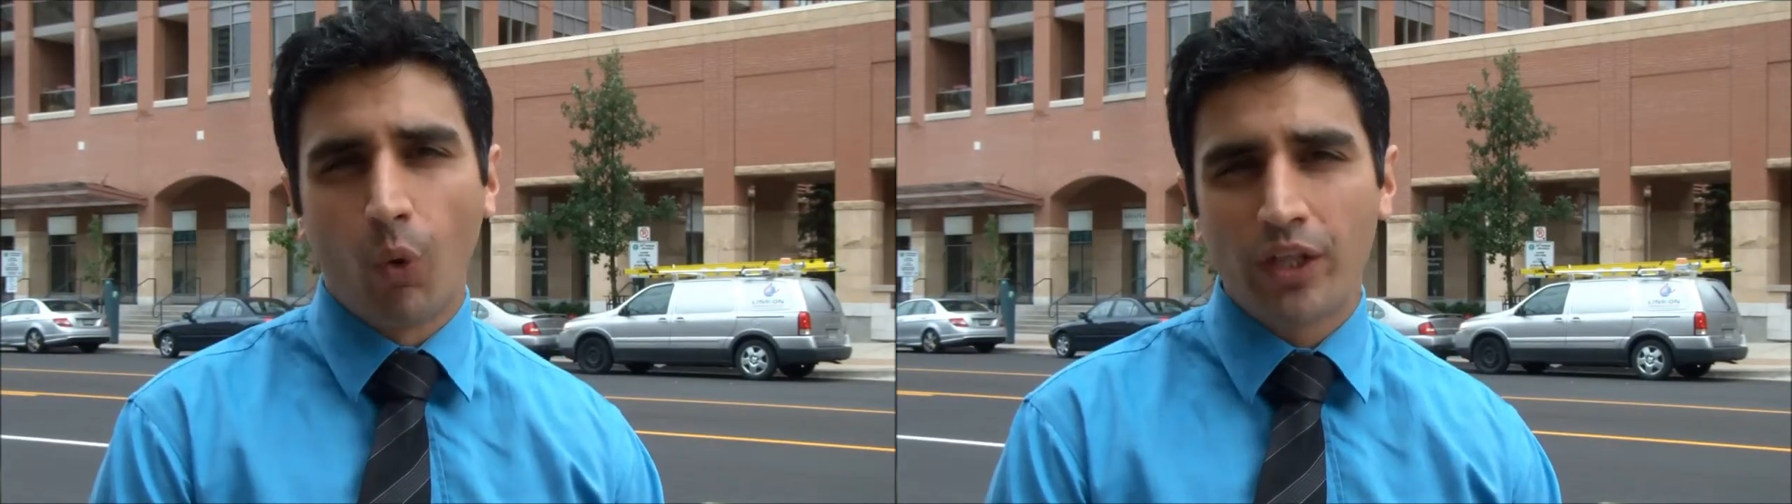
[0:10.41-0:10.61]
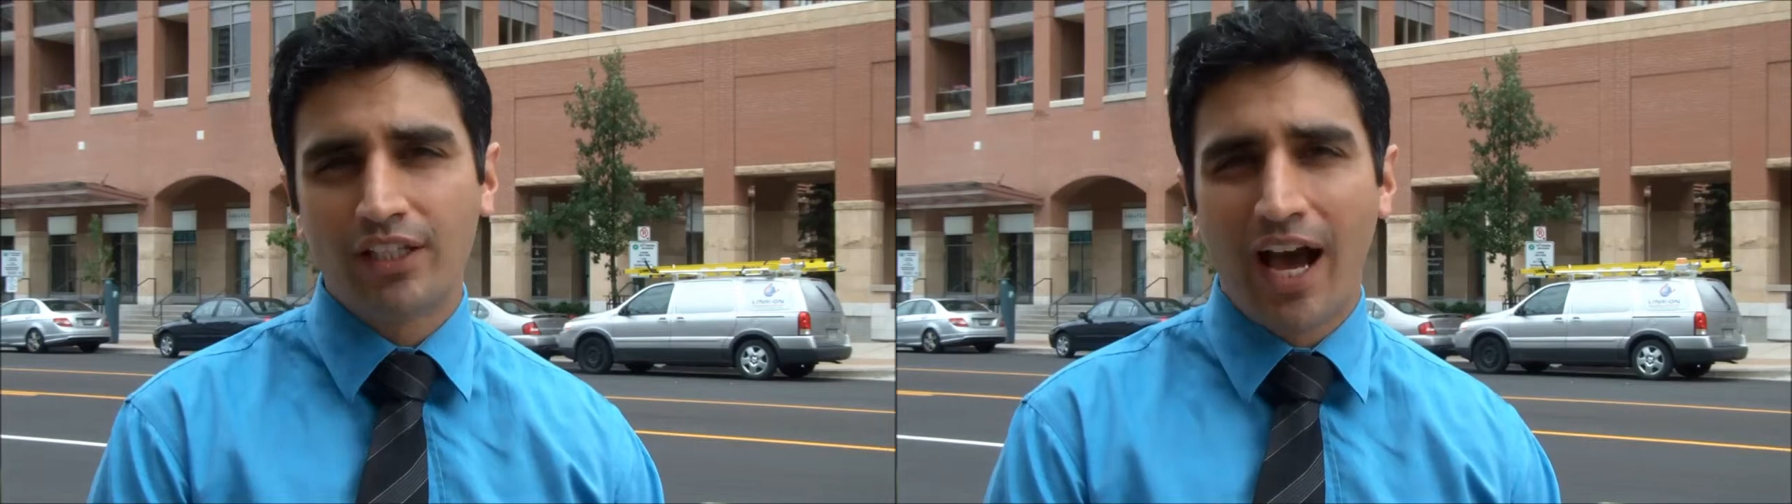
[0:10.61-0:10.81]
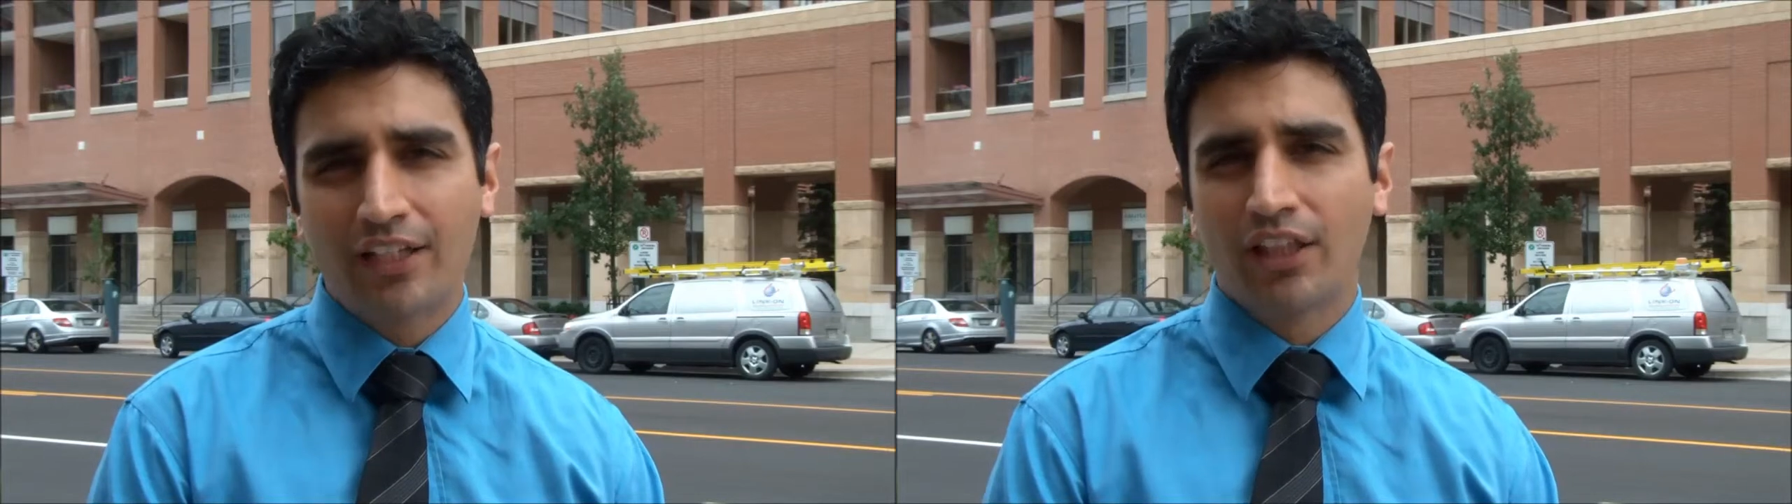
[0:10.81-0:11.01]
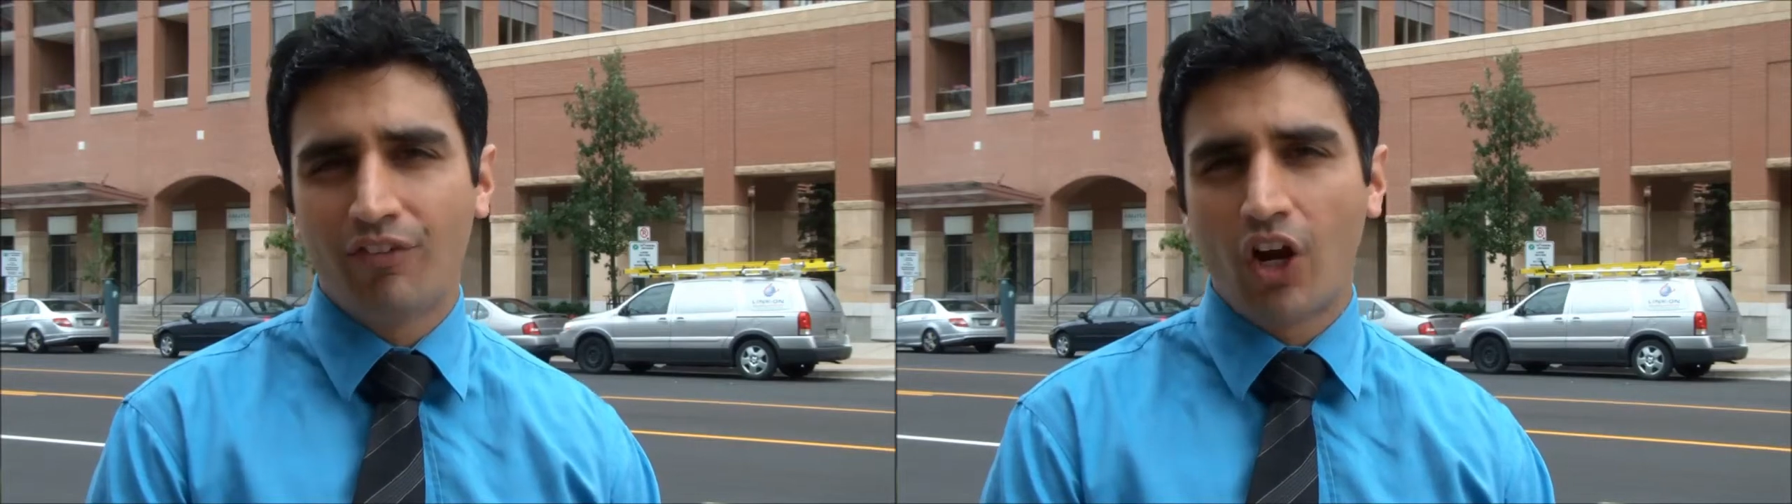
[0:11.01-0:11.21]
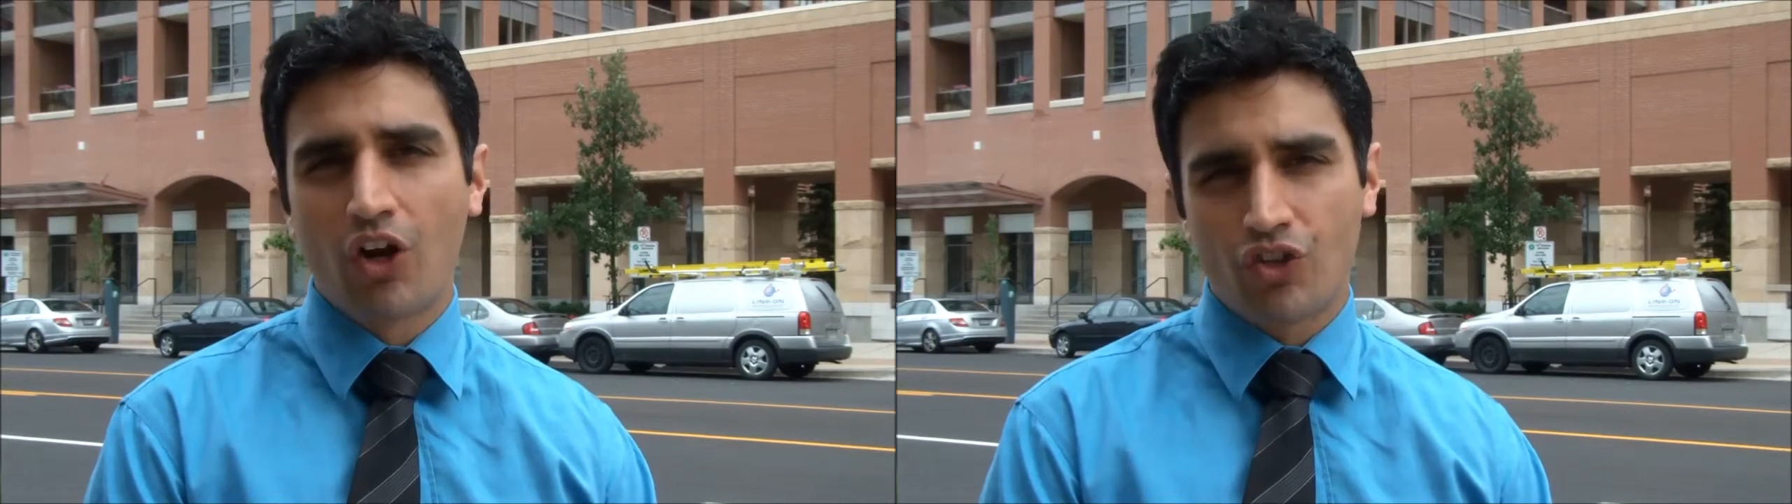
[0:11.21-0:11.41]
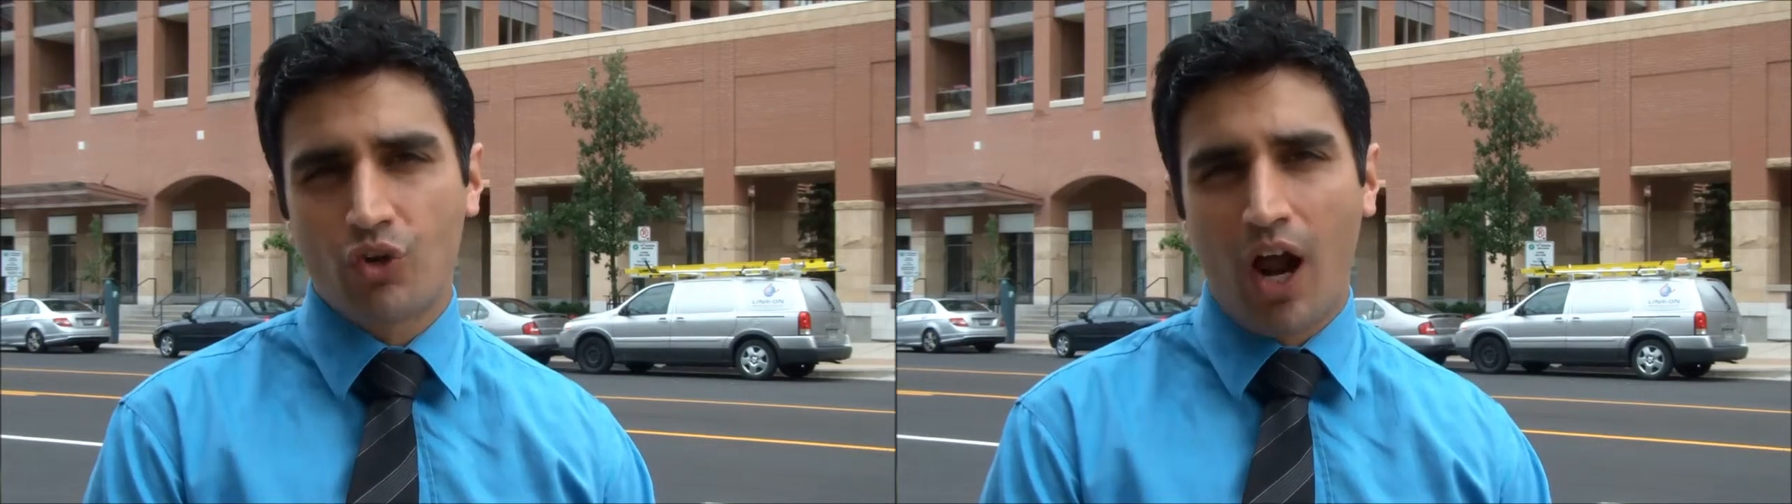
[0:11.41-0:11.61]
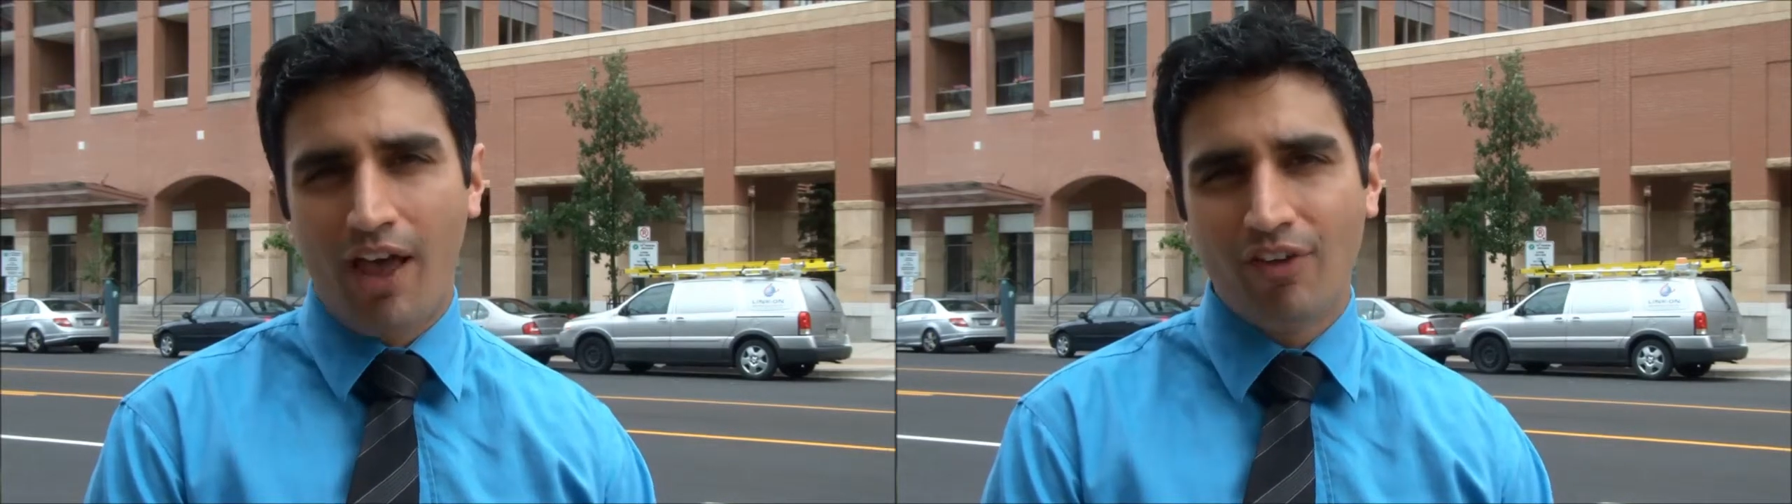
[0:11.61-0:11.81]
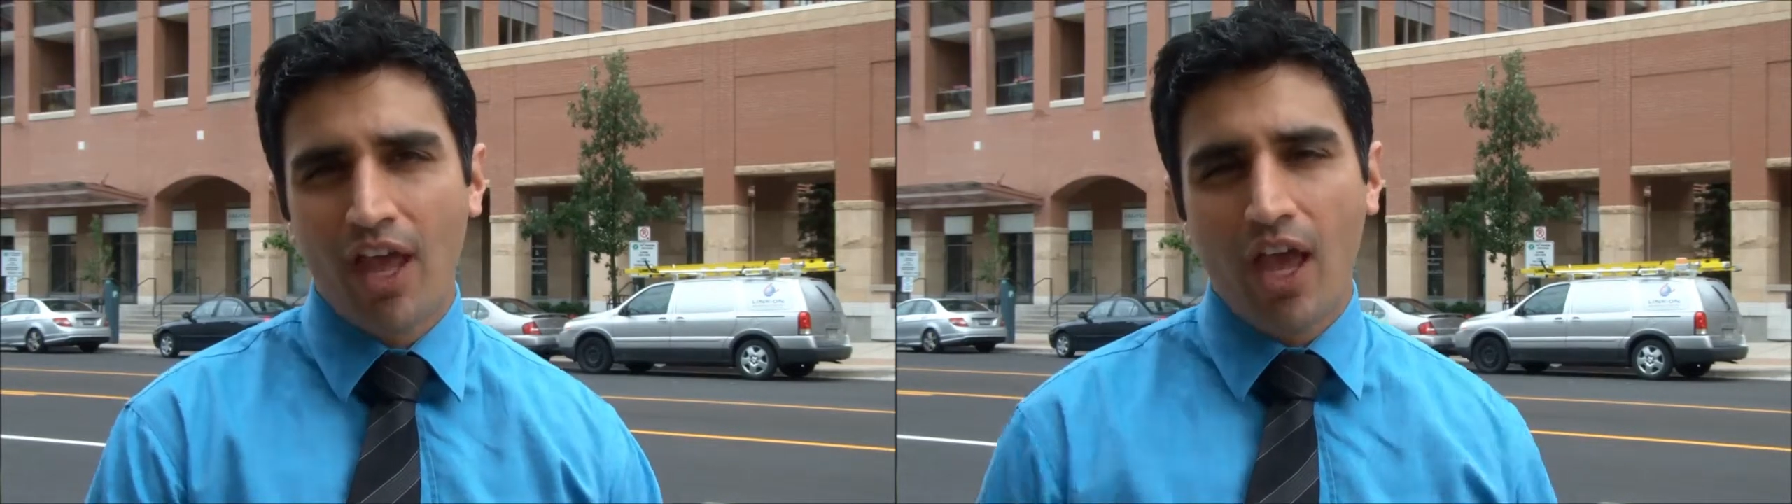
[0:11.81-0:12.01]
4090 Living Arts
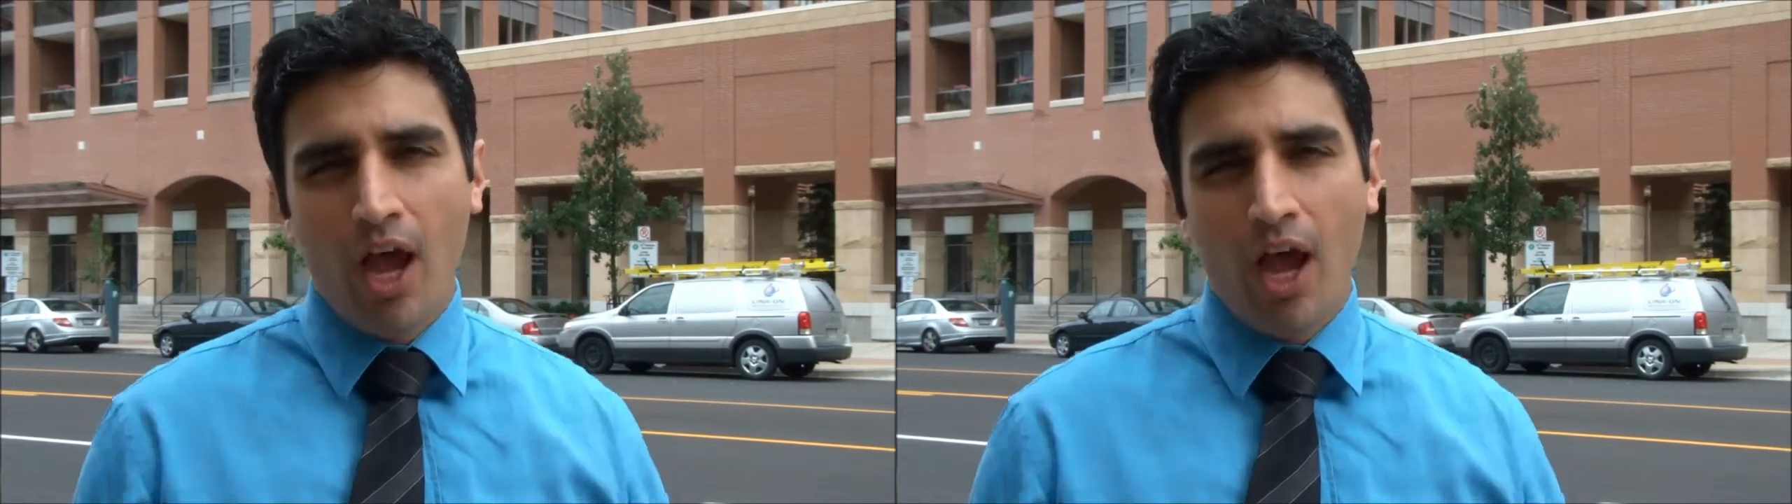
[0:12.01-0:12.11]
Drive.